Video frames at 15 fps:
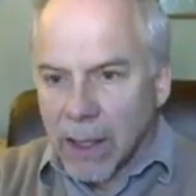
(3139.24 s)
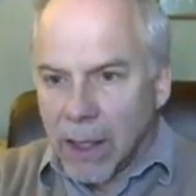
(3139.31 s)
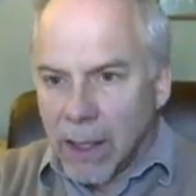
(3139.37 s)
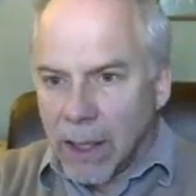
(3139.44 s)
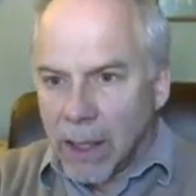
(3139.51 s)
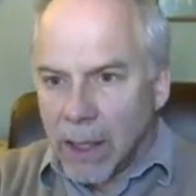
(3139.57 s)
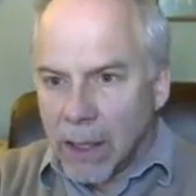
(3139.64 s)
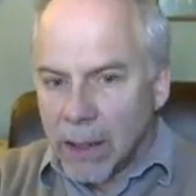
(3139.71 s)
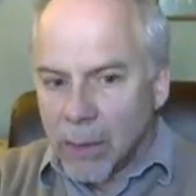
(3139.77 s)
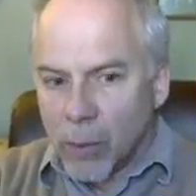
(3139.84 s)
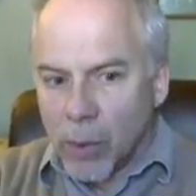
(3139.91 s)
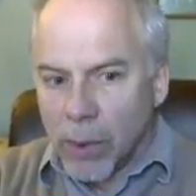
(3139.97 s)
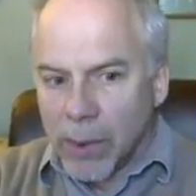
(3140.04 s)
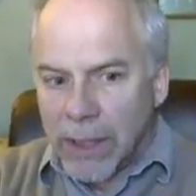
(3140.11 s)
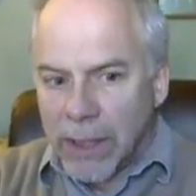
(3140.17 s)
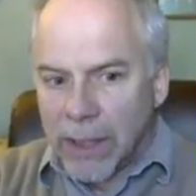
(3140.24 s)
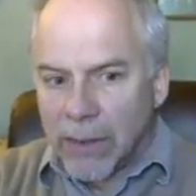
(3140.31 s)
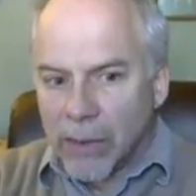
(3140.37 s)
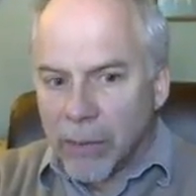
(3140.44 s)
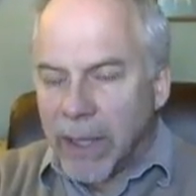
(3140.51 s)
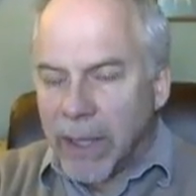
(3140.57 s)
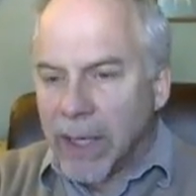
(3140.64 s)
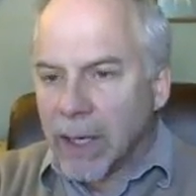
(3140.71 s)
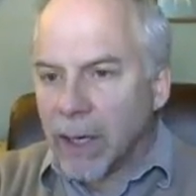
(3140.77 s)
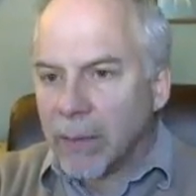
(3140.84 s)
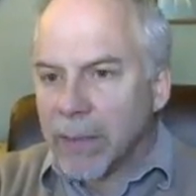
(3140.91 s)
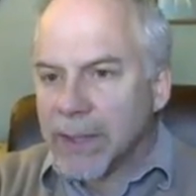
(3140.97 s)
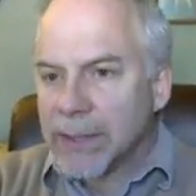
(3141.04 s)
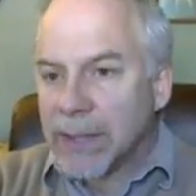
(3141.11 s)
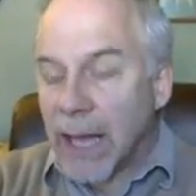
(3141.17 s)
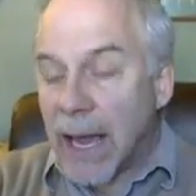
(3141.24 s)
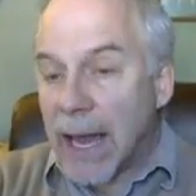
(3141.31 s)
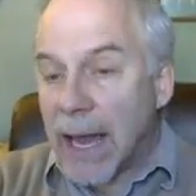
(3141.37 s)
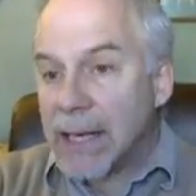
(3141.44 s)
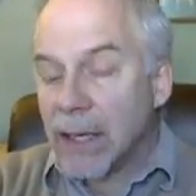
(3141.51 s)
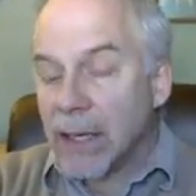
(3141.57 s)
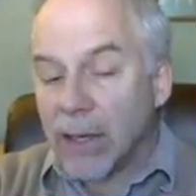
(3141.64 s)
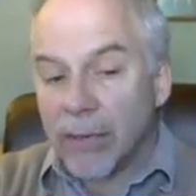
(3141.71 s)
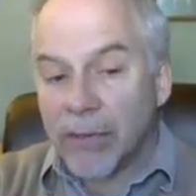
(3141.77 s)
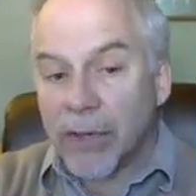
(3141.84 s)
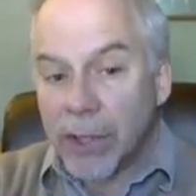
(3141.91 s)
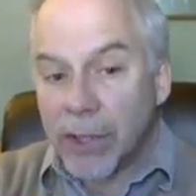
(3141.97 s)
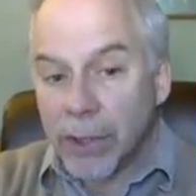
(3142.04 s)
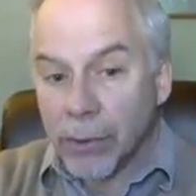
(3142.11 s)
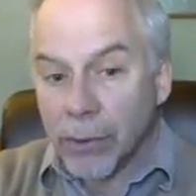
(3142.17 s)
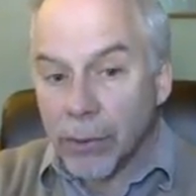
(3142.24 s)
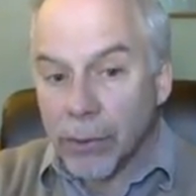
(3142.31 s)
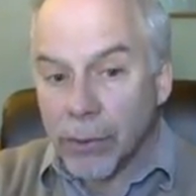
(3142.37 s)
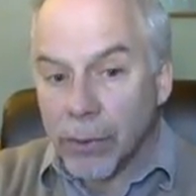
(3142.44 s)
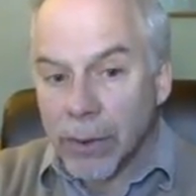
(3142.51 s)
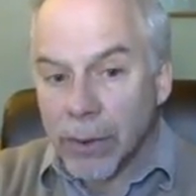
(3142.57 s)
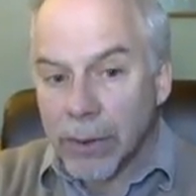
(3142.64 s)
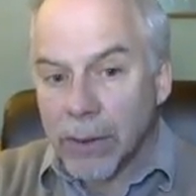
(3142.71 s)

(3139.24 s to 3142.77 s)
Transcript: will either become a side of Q,